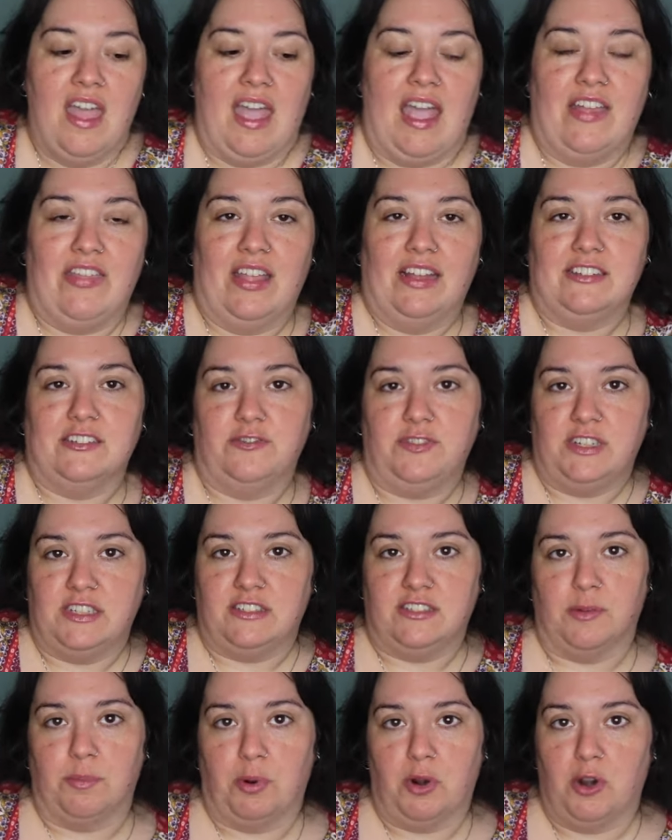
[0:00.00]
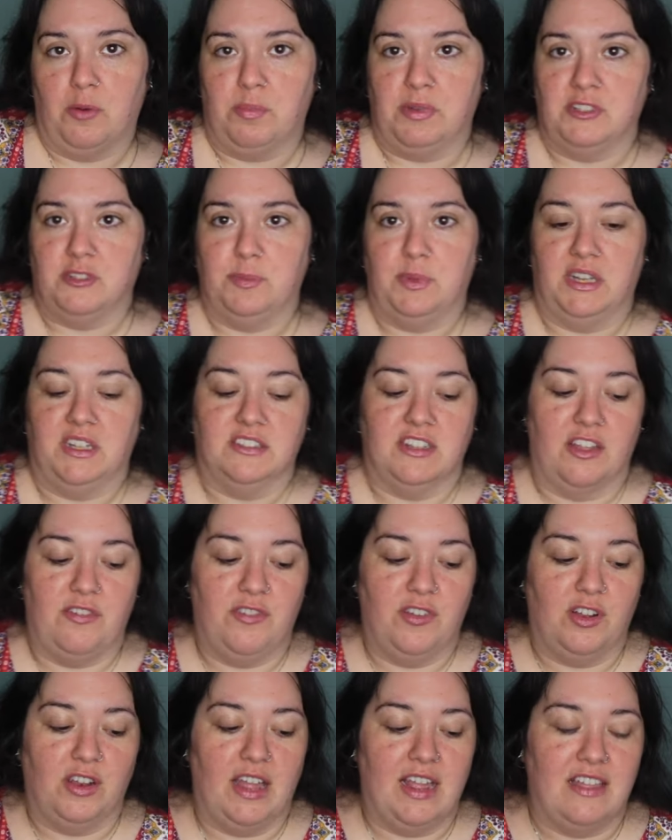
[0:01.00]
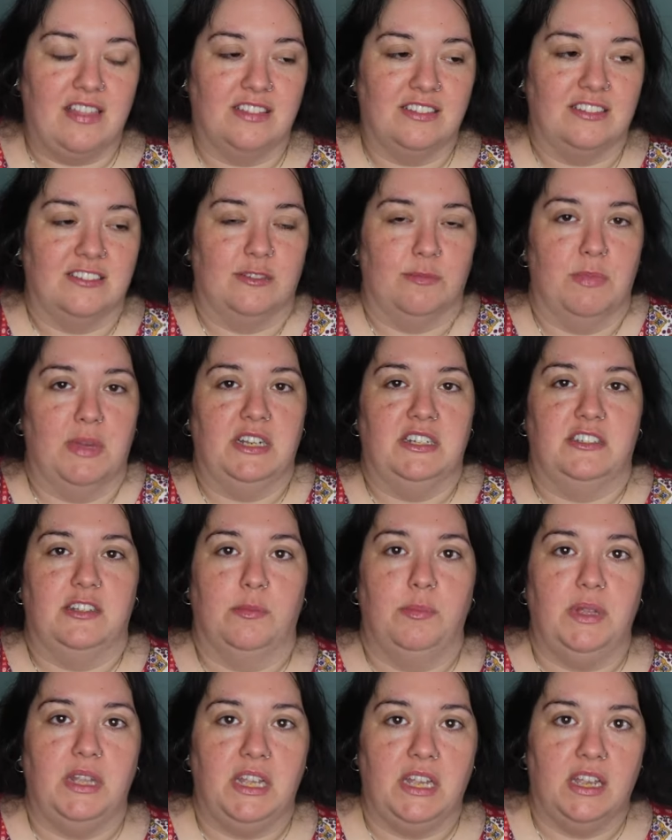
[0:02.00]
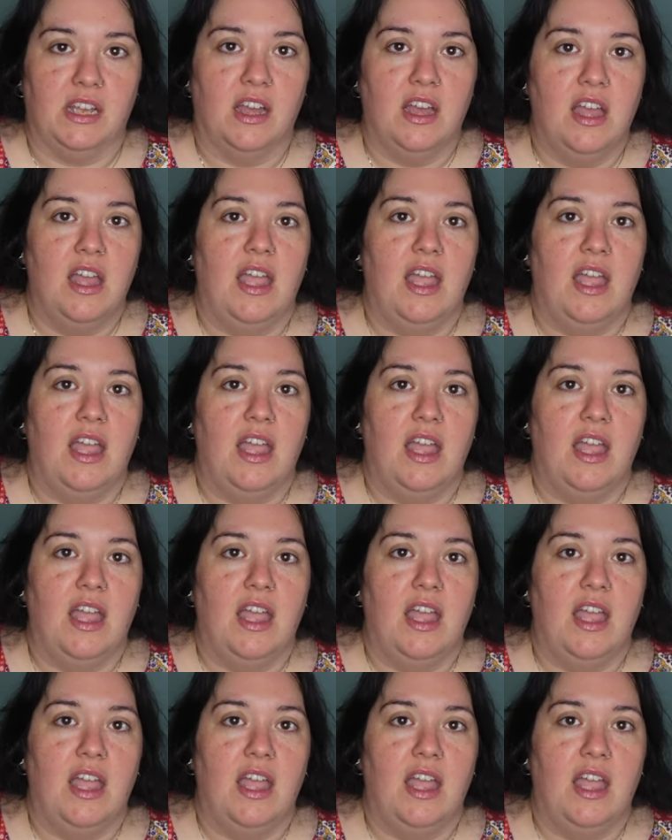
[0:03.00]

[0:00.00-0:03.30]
and that defeats the purpose because I feel like this is meant to be